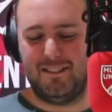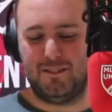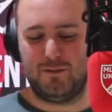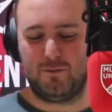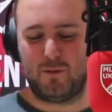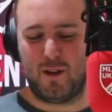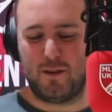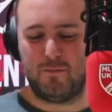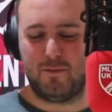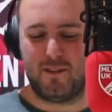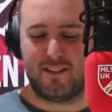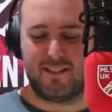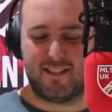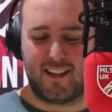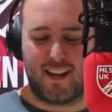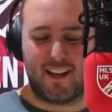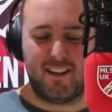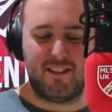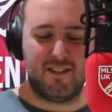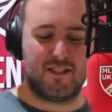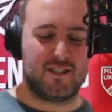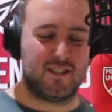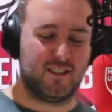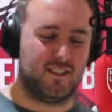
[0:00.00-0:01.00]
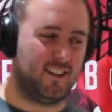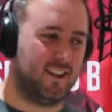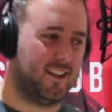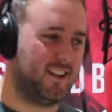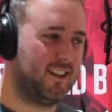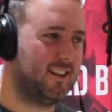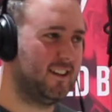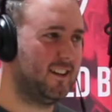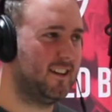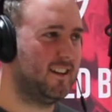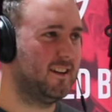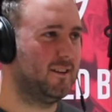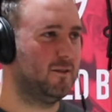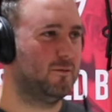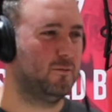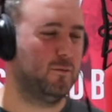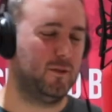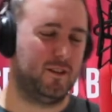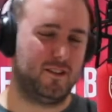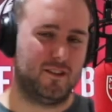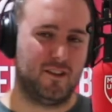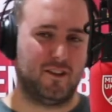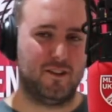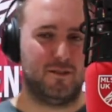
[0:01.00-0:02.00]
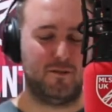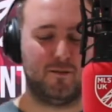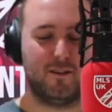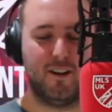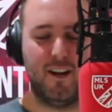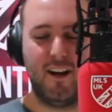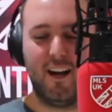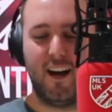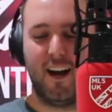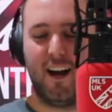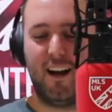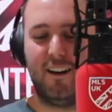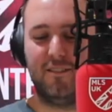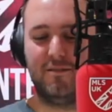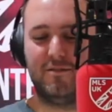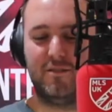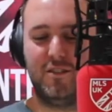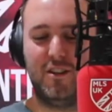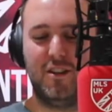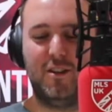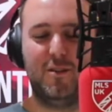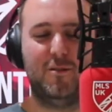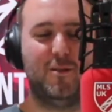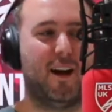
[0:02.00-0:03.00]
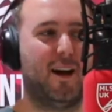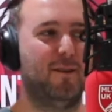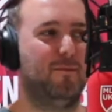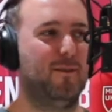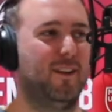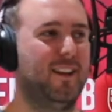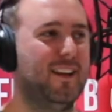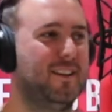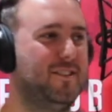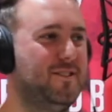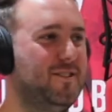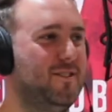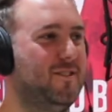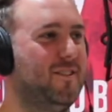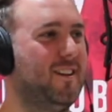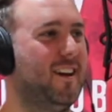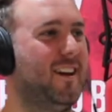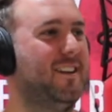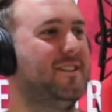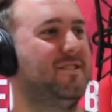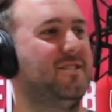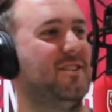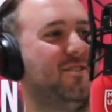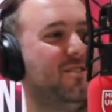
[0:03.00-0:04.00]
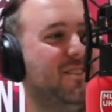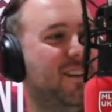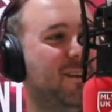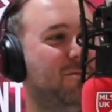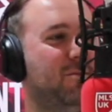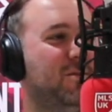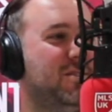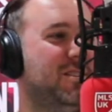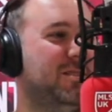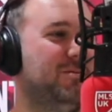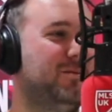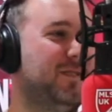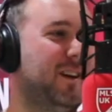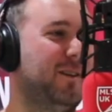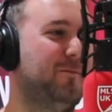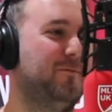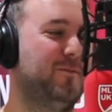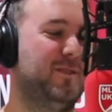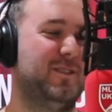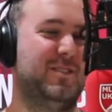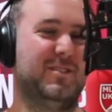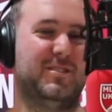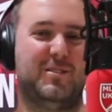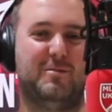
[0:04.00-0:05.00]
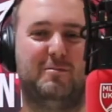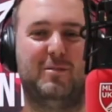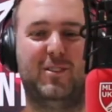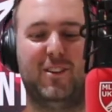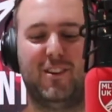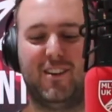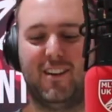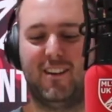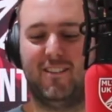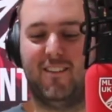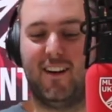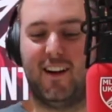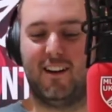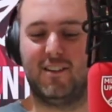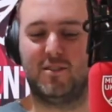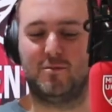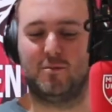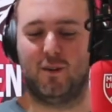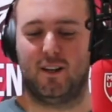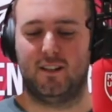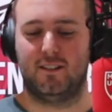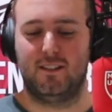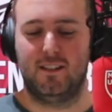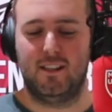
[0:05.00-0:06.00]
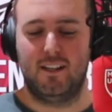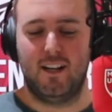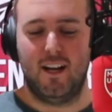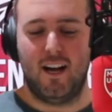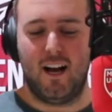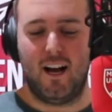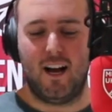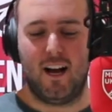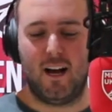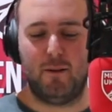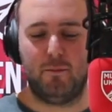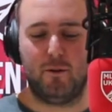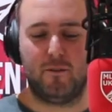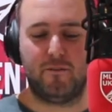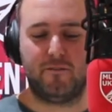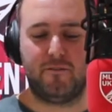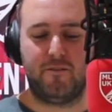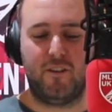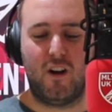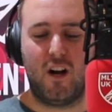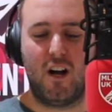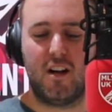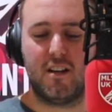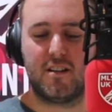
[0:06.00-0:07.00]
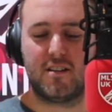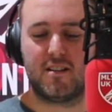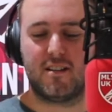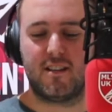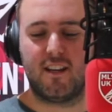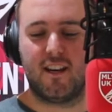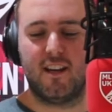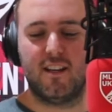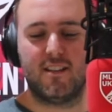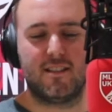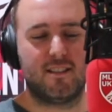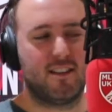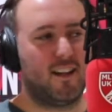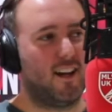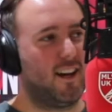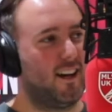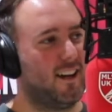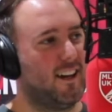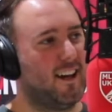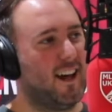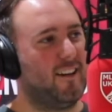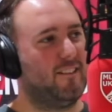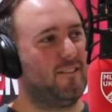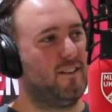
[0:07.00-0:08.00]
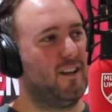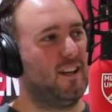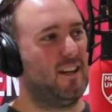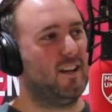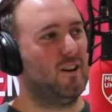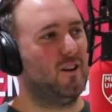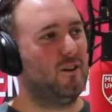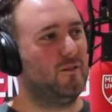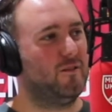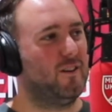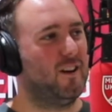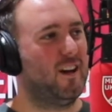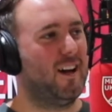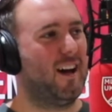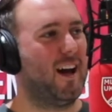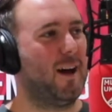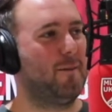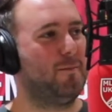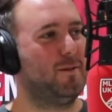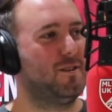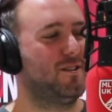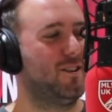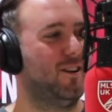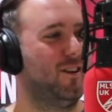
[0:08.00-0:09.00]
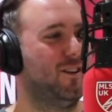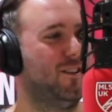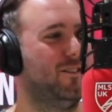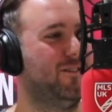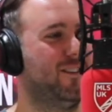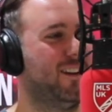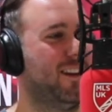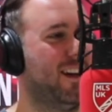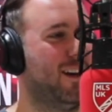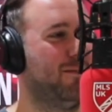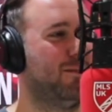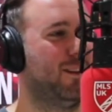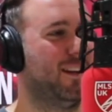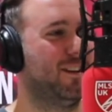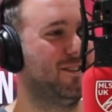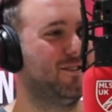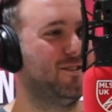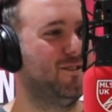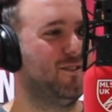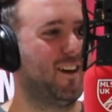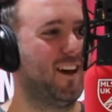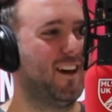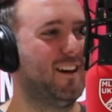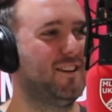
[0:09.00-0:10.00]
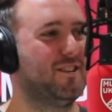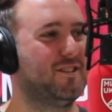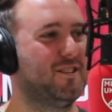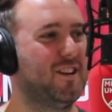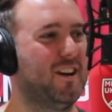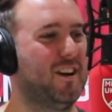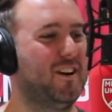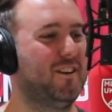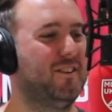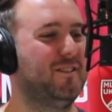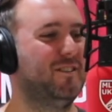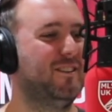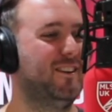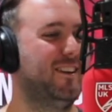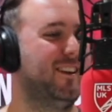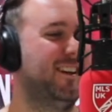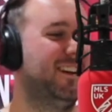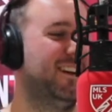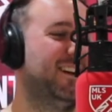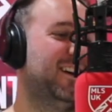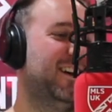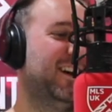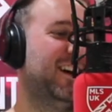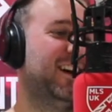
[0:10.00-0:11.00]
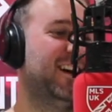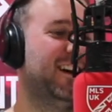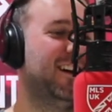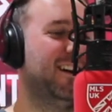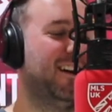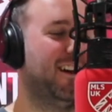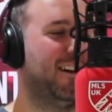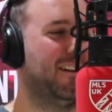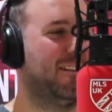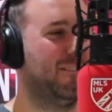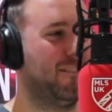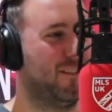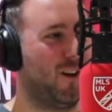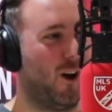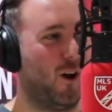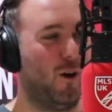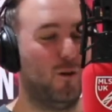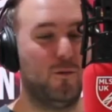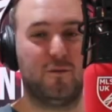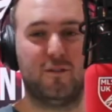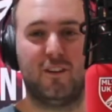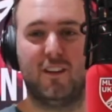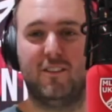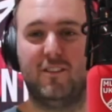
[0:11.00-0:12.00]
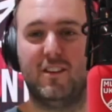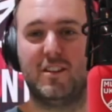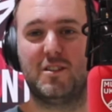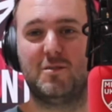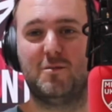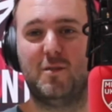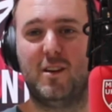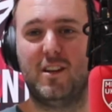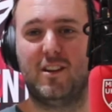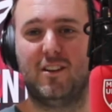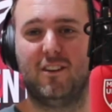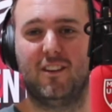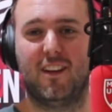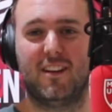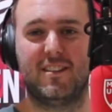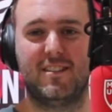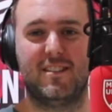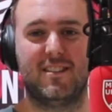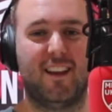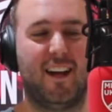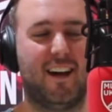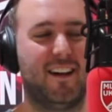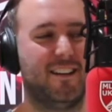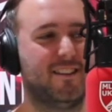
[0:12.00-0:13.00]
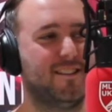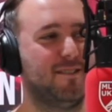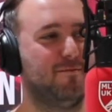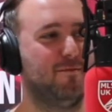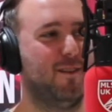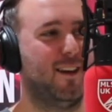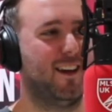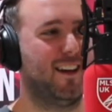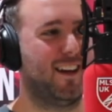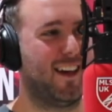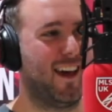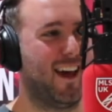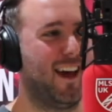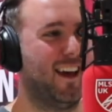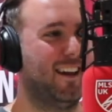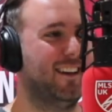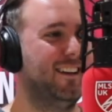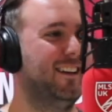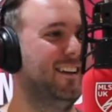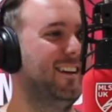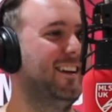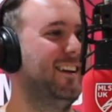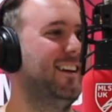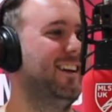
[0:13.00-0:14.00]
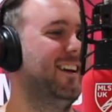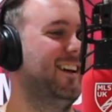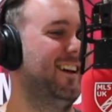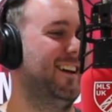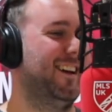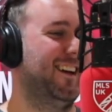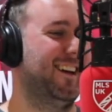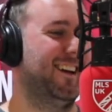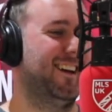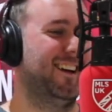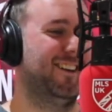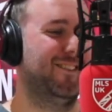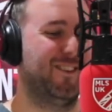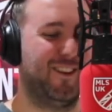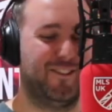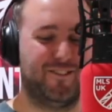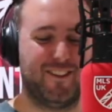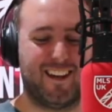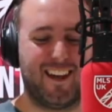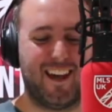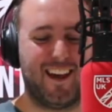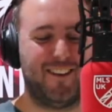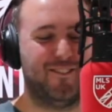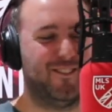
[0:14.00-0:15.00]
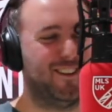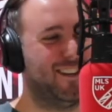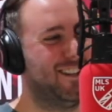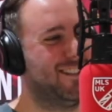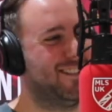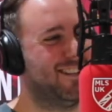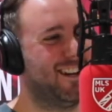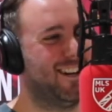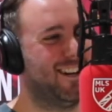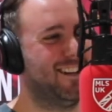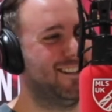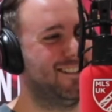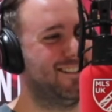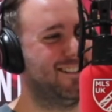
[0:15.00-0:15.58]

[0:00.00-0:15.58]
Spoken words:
we do have new MLS UK Show Championship champions that we're looking at as well. But first, as like any other episode of the MLS UK Show, hopefully this week, unless he's lied to me again... We have a game with a change in